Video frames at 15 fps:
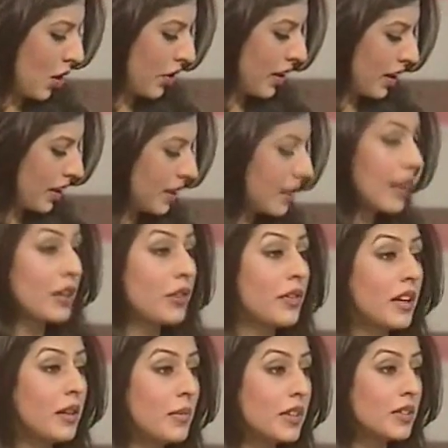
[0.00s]
All right. Thank you
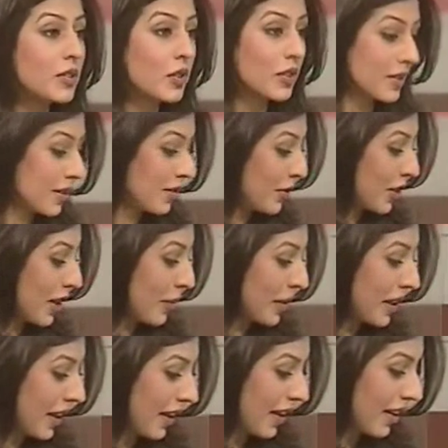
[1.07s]
very much, Doctor, for
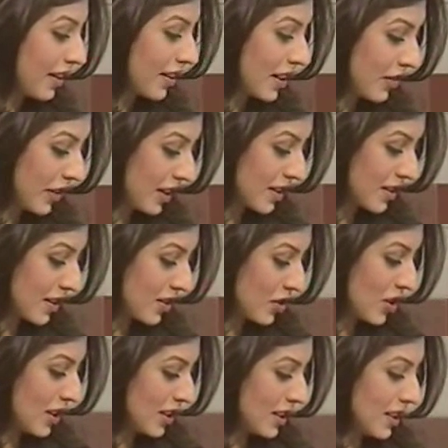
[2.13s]
coming here and giving us
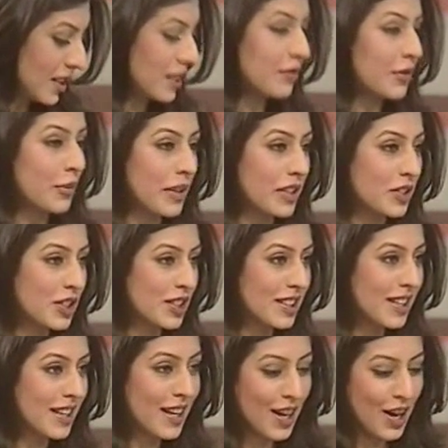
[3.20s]
such detailed
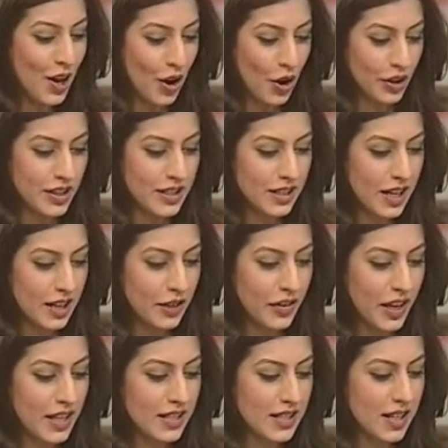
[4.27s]
information on this kind
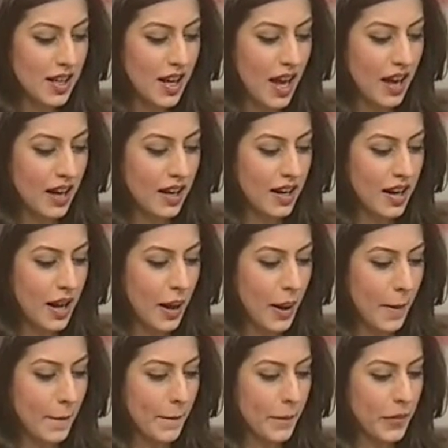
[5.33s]
of cancer. And
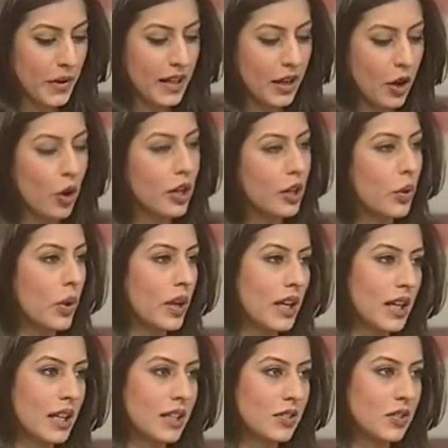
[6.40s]
we'll call you
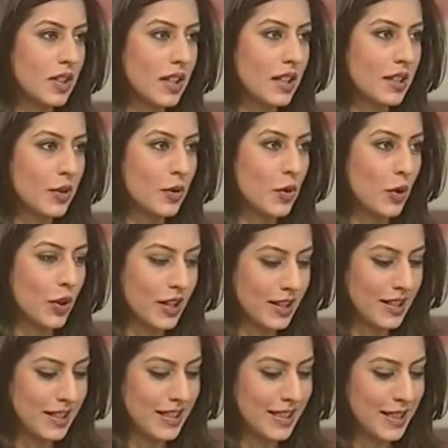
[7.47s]
again, inshallah, to talk
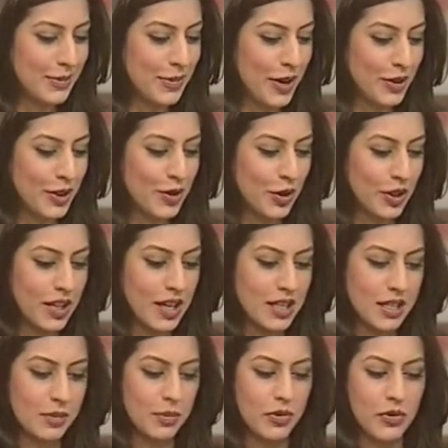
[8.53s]
in detail about it. Dr.
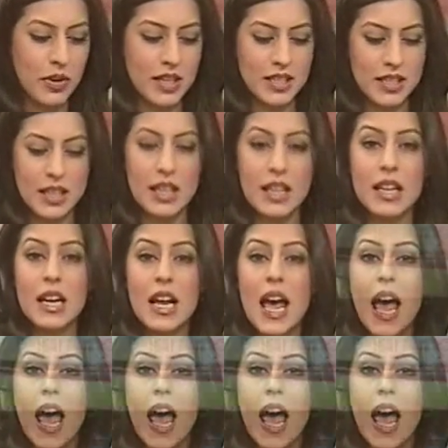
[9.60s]
Hassan Pervez there.